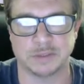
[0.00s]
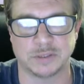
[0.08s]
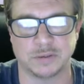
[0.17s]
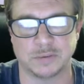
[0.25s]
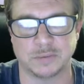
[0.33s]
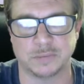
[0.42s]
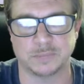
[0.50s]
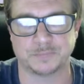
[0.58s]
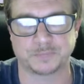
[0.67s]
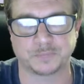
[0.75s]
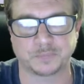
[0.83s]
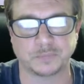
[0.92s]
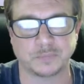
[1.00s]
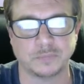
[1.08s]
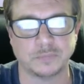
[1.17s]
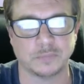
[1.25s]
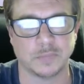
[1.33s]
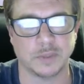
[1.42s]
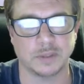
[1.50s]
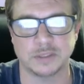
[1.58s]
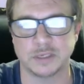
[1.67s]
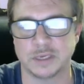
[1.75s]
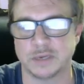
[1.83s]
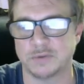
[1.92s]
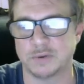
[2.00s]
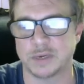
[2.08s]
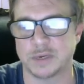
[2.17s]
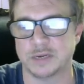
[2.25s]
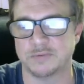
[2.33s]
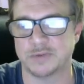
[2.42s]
So to give you kind of an